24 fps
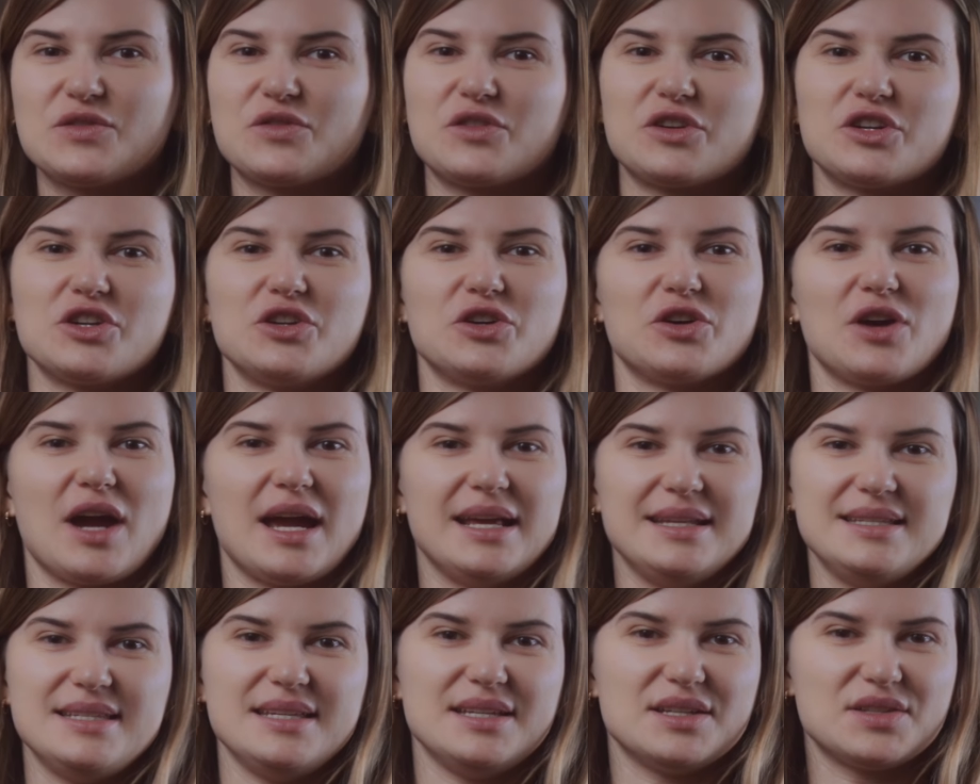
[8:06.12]
for your
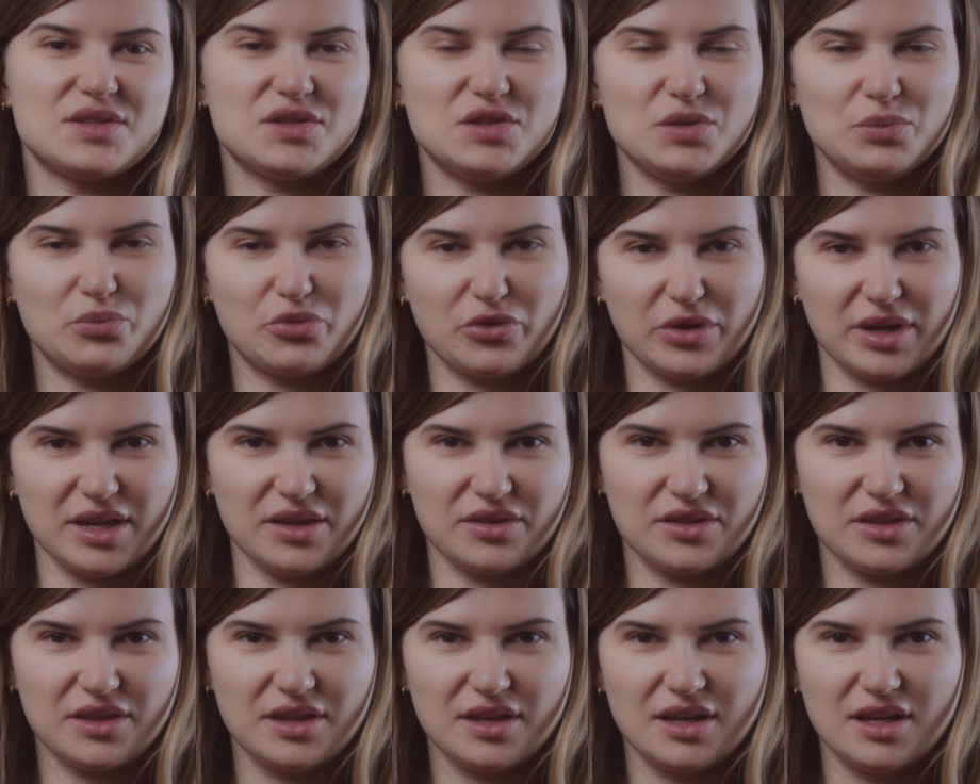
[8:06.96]
ideas to
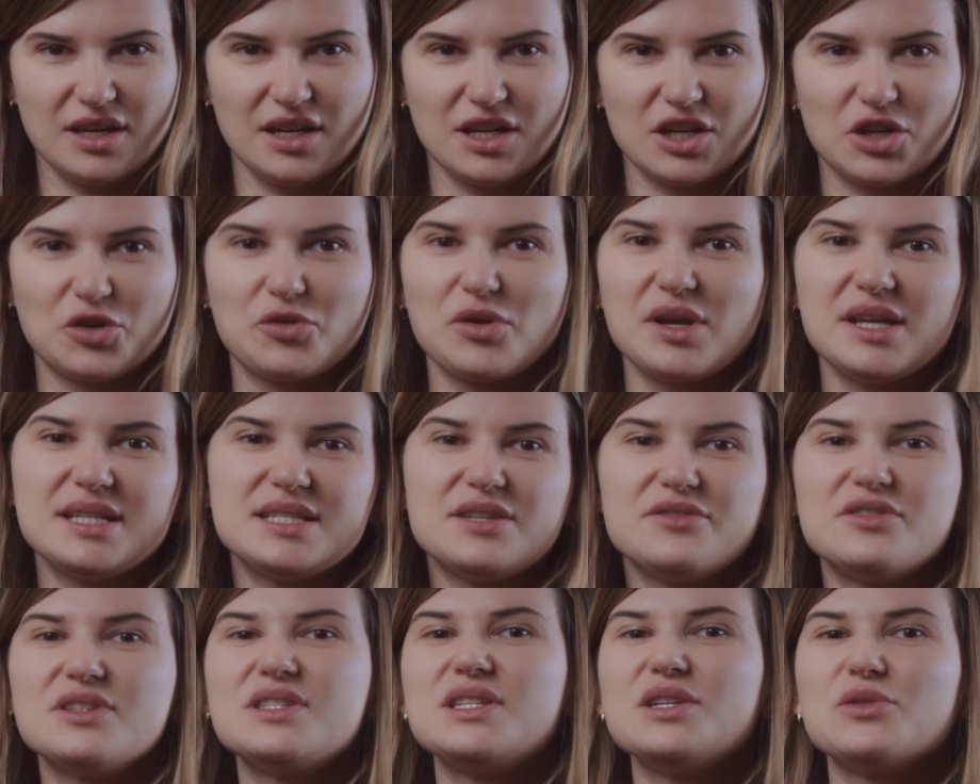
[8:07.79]
breathe.
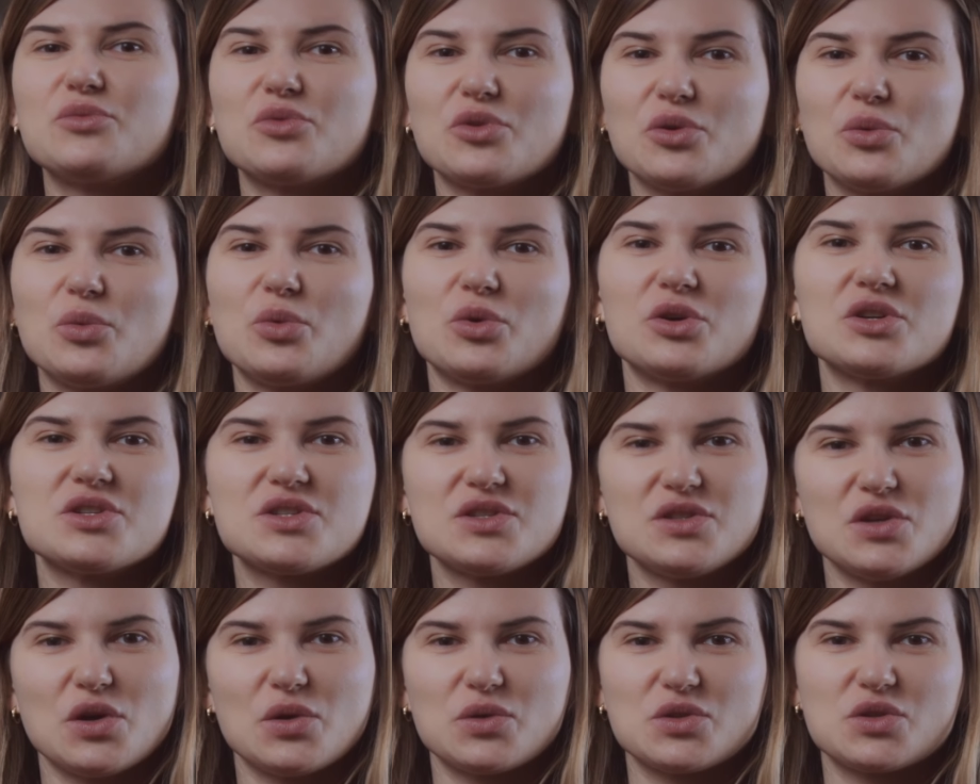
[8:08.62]
Creativity rewards
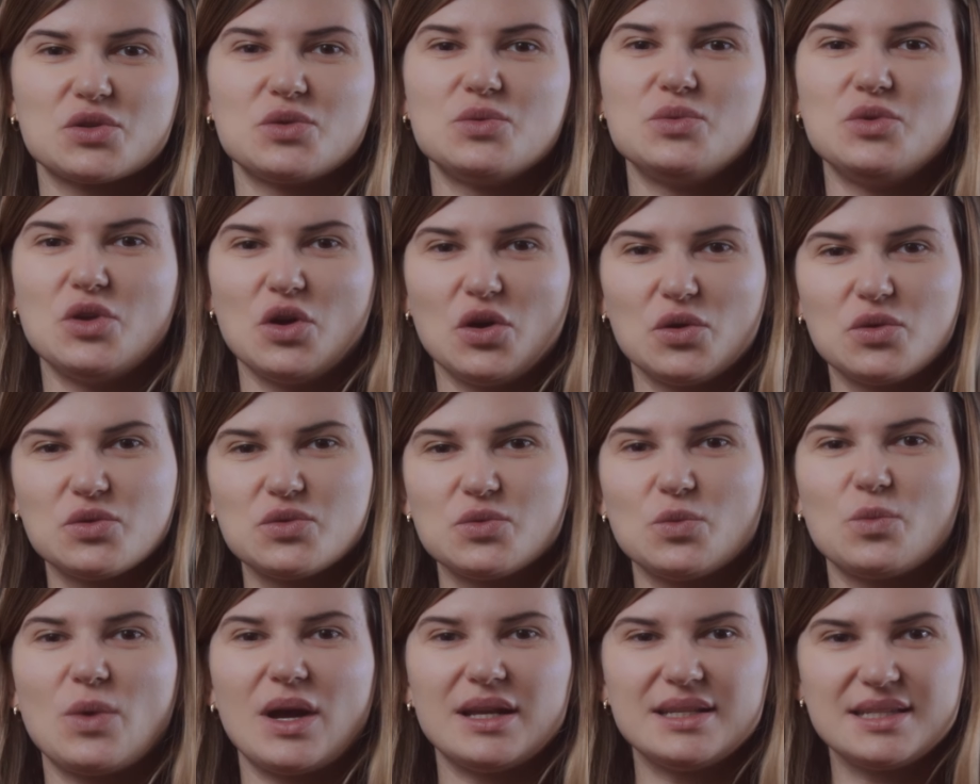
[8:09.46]
those who know
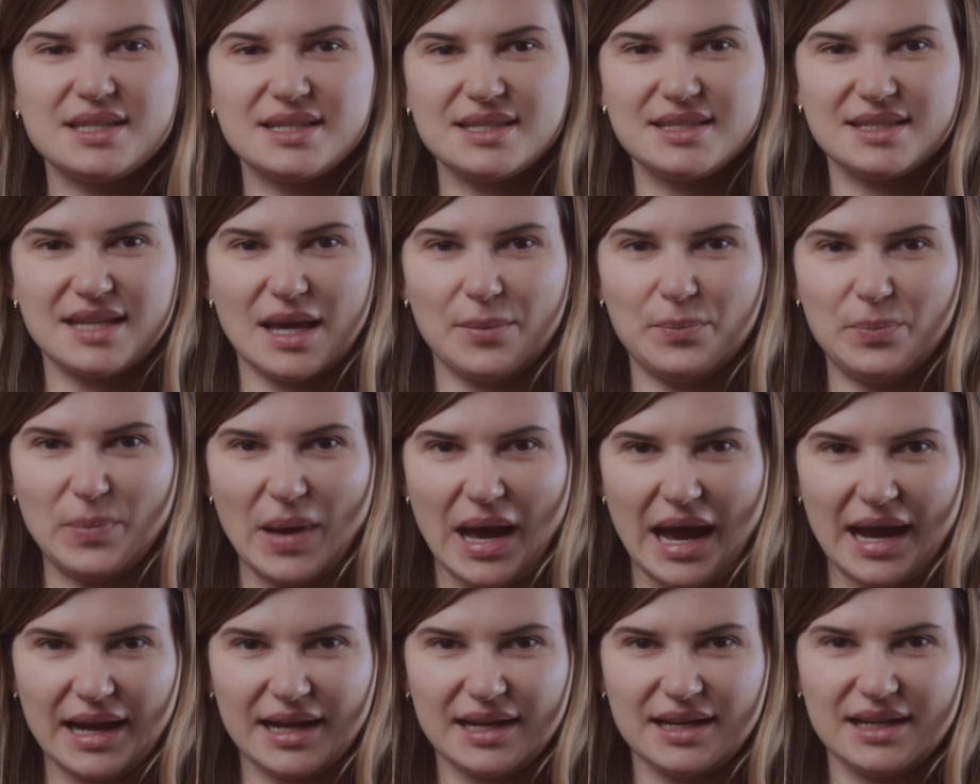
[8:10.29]
when to step
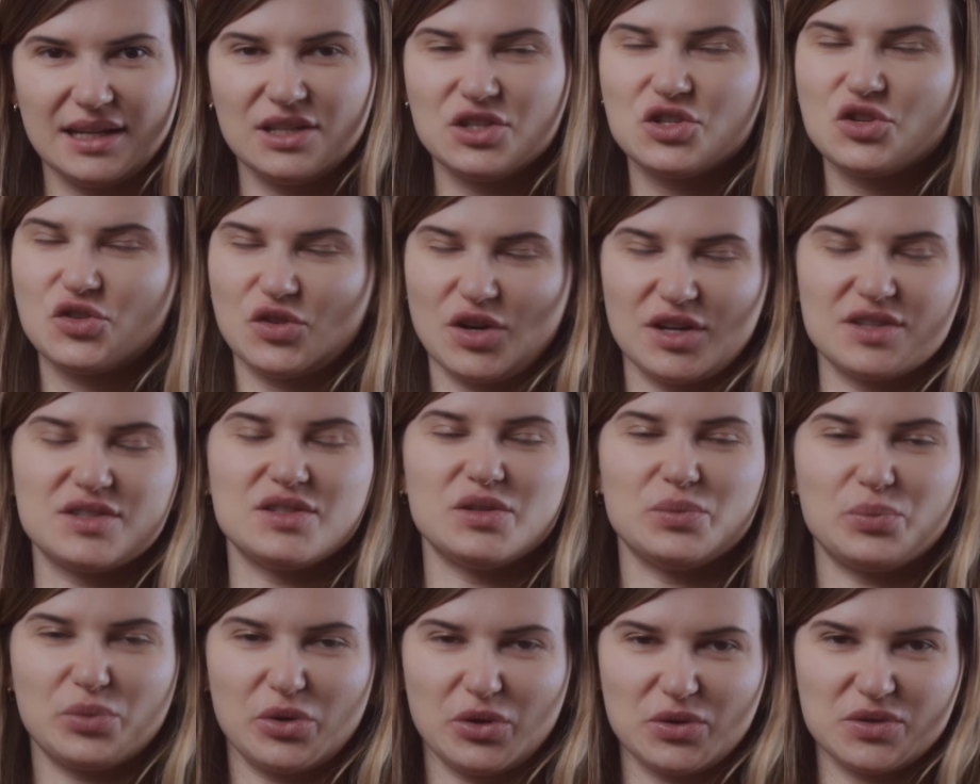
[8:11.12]
back and trust
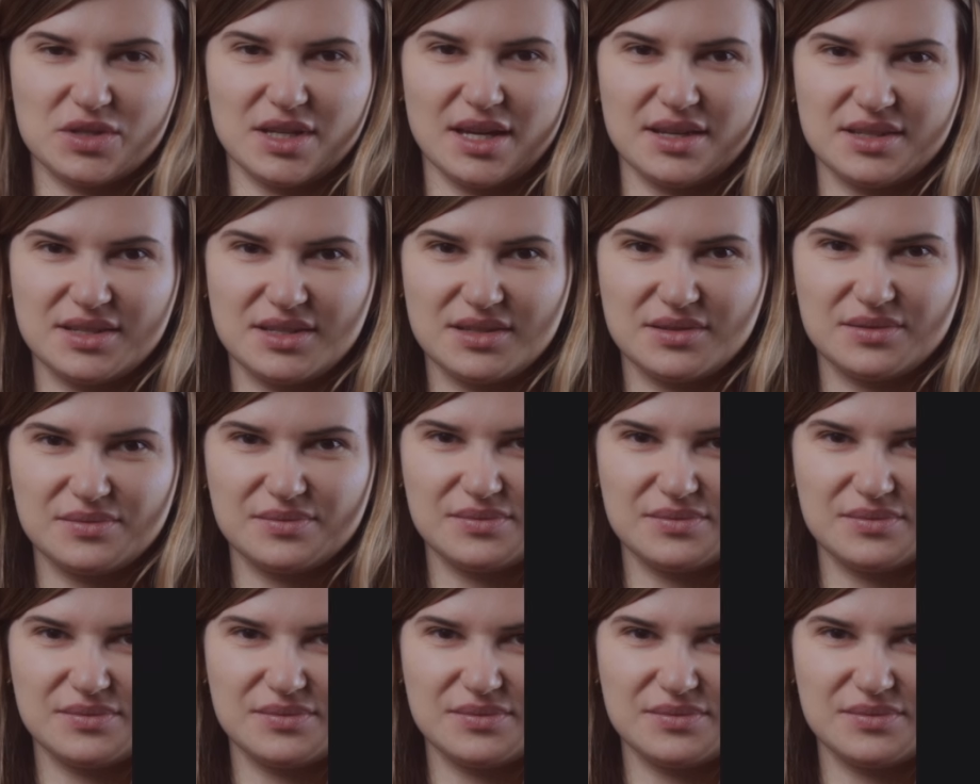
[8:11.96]
the process.